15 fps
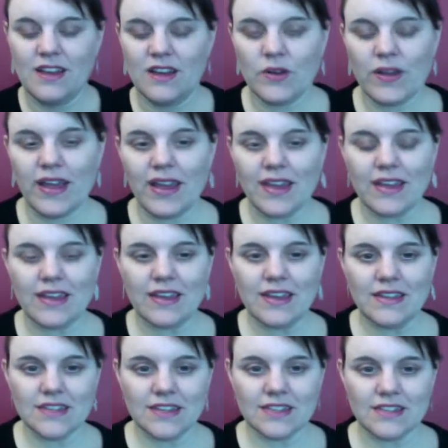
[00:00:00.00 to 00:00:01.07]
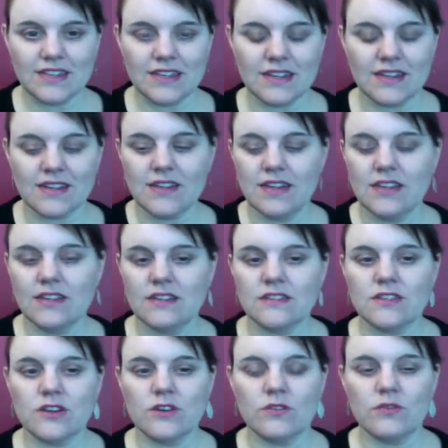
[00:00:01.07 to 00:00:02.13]
Okay, indexing.
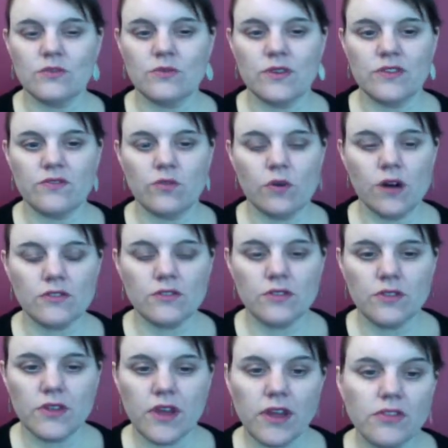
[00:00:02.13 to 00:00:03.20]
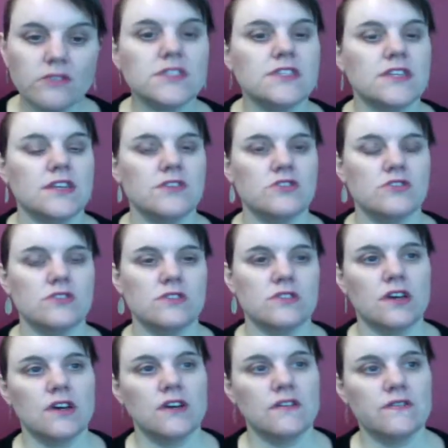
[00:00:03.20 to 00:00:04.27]
So we've walked through the other stages
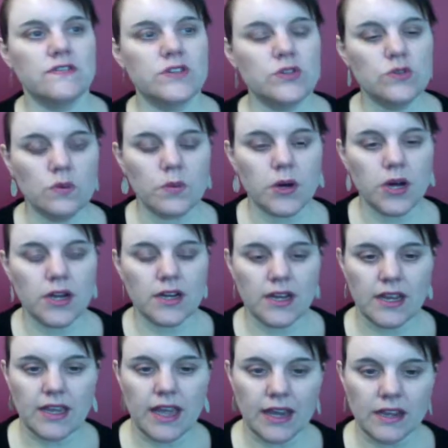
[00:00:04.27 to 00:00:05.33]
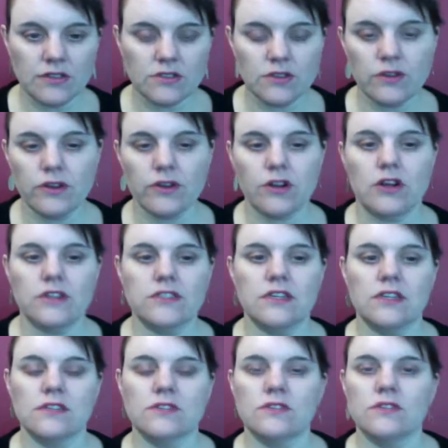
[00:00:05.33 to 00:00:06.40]
of Googlebot getting to your
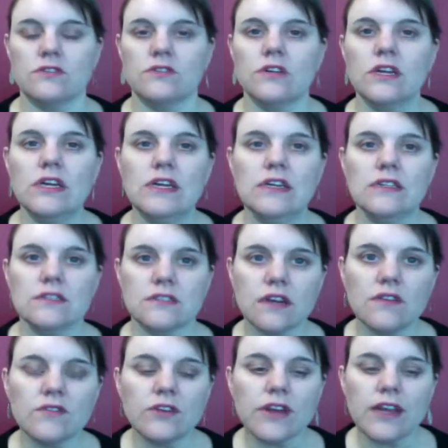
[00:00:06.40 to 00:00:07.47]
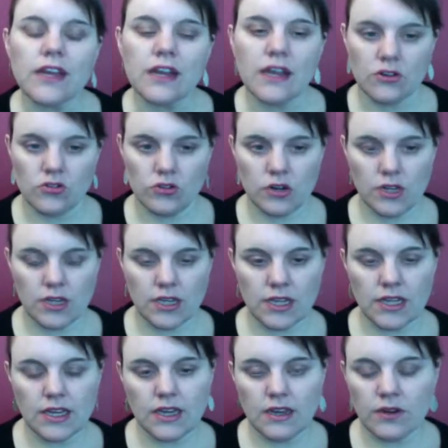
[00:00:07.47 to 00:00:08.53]
content. So discovering it and crawling
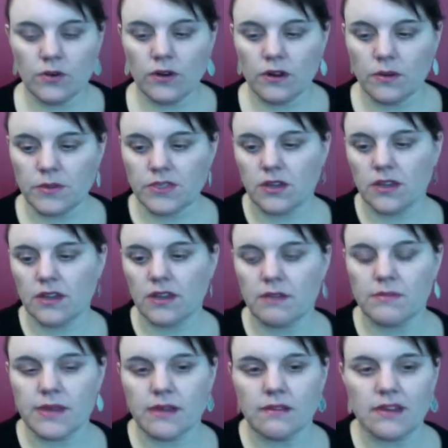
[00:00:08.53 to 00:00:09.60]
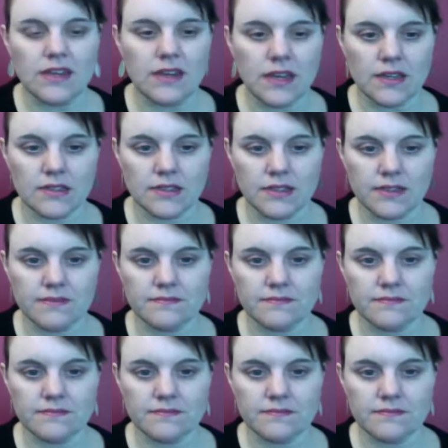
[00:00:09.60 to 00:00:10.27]
it. And now we're going to be talking about indexing.